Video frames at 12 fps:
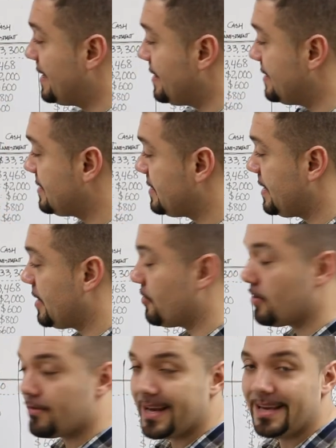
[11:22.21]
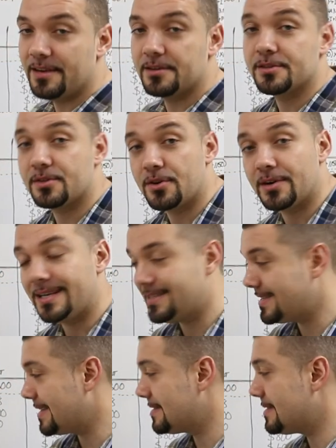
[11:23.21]
This scenario right here is
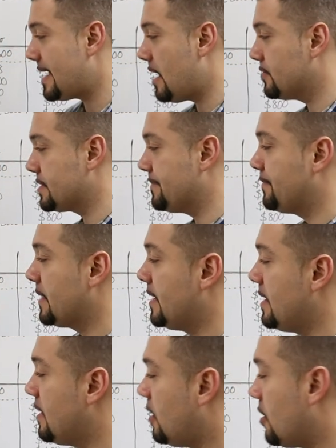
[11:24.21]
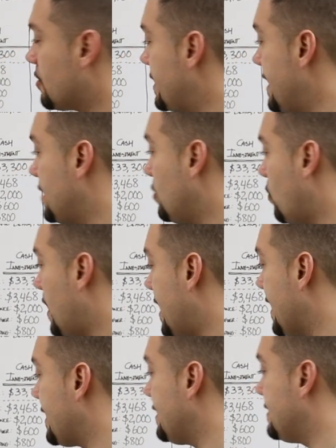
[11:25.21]
36,000. Our
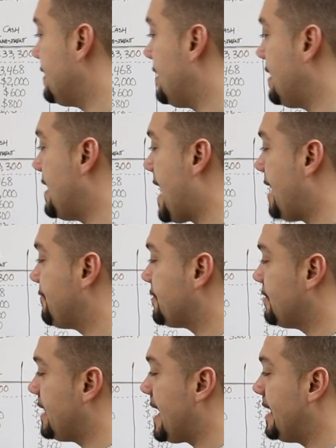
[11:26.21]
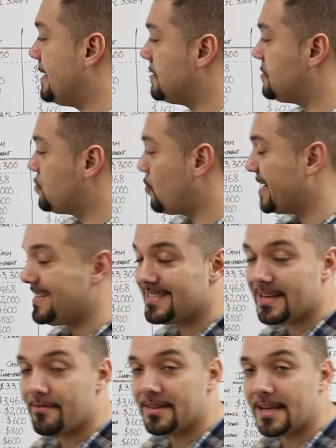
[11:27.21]
NOI uh, after that is
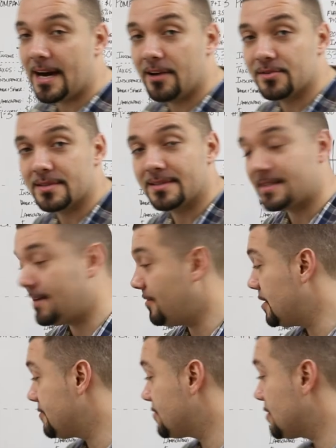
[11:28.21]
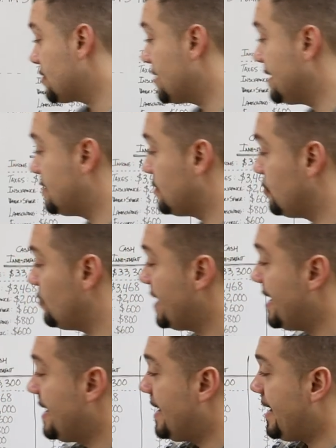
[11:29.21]
27,732
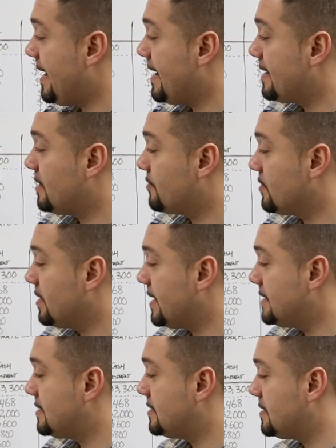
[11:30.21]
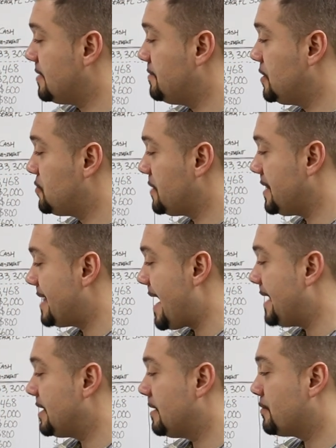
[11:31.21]
and the relationship between
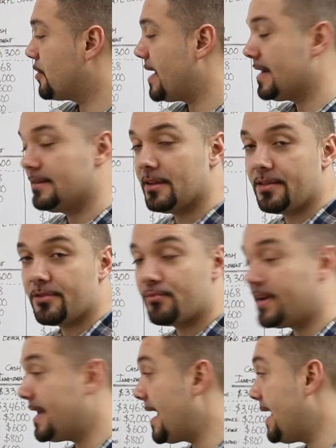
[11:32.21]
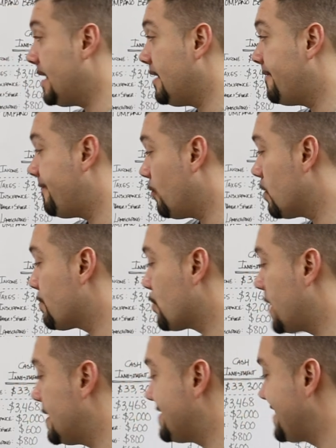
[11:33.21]
that number and the 384
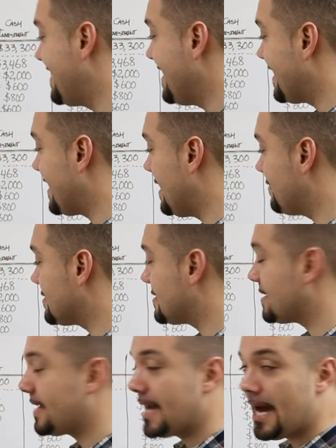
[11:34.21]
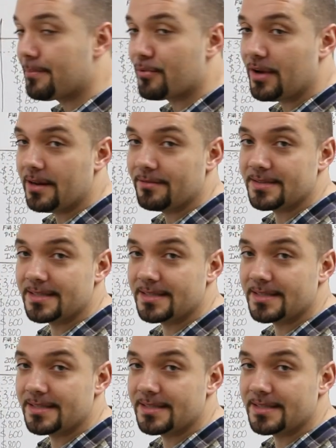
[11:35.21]
price gives us a cap rate of